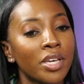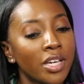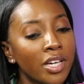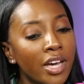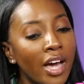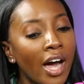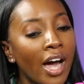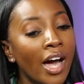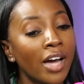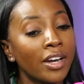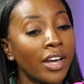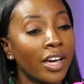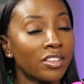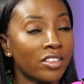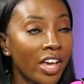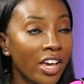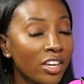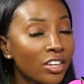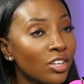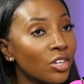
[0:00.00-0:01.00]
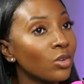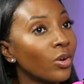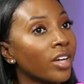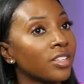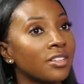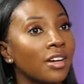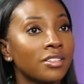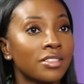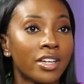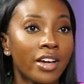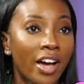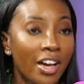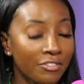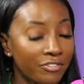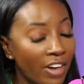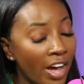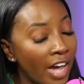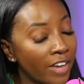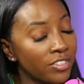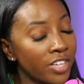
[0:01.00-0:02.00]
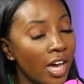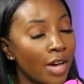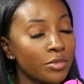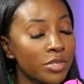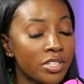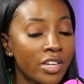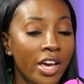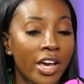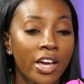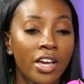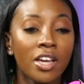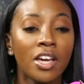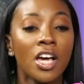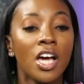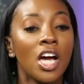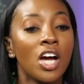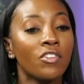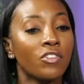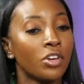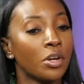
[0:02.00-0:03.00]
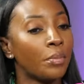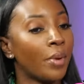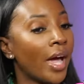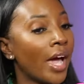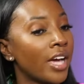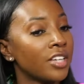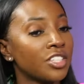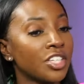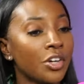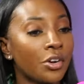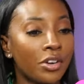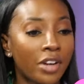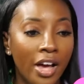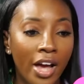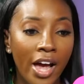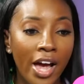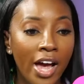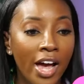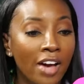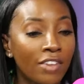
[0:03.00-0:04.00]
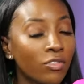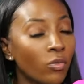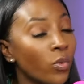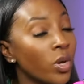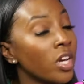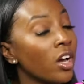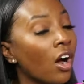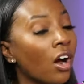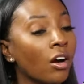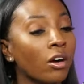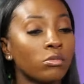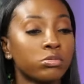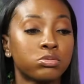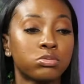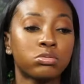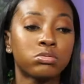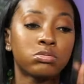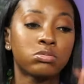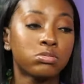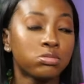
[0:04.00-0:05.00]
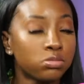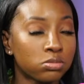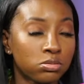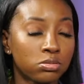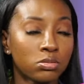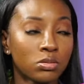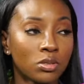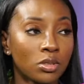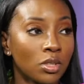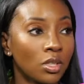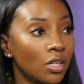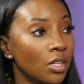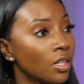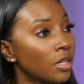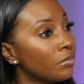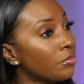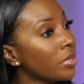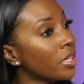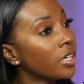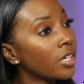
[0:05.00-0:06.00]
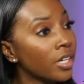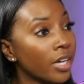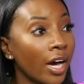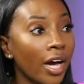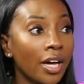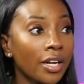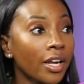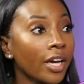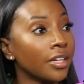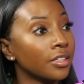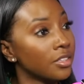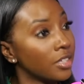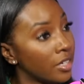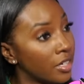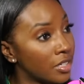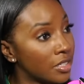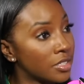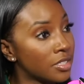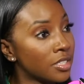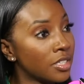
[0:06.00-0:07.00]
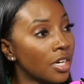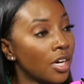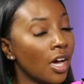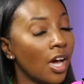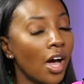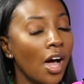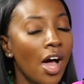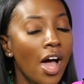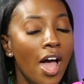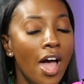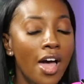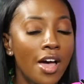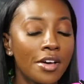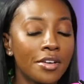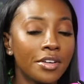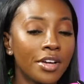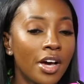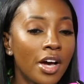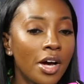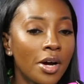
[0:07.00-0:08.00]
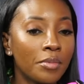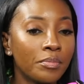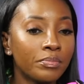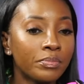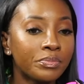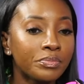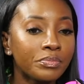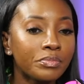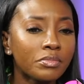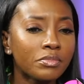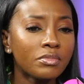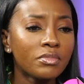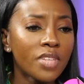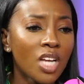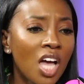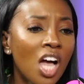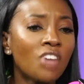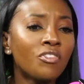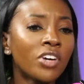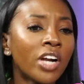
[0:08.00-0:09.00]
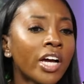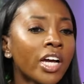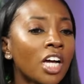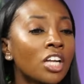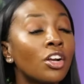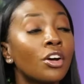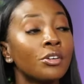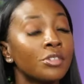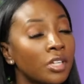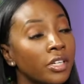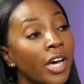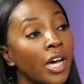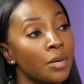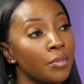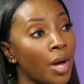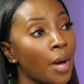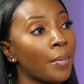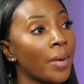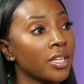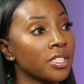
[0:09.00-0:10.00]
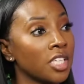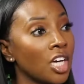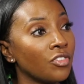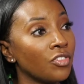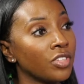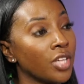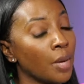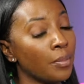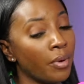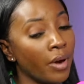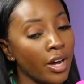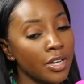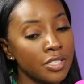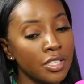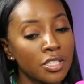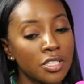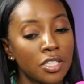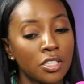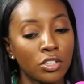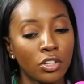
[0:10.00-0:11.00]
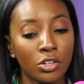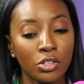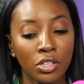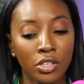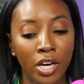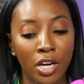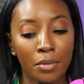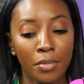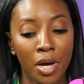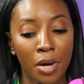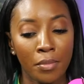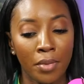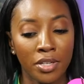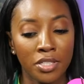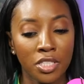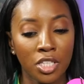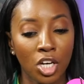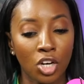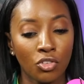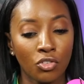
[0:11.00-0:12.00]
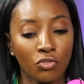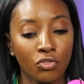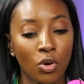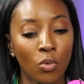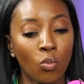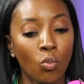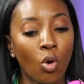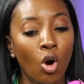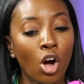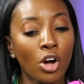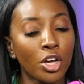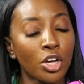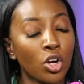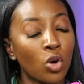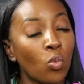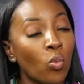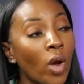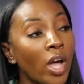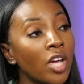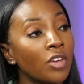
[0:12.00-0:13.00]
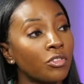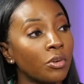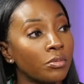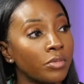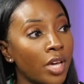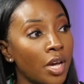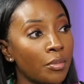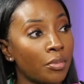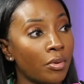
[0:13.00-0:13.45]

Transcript: and God, like, thank you. I talk to God five times a day for the past year and a half. We are, we good. Me and God, like this and um, I feel like I learned a lot about myself in that process and learned a lot about myself from walking away from that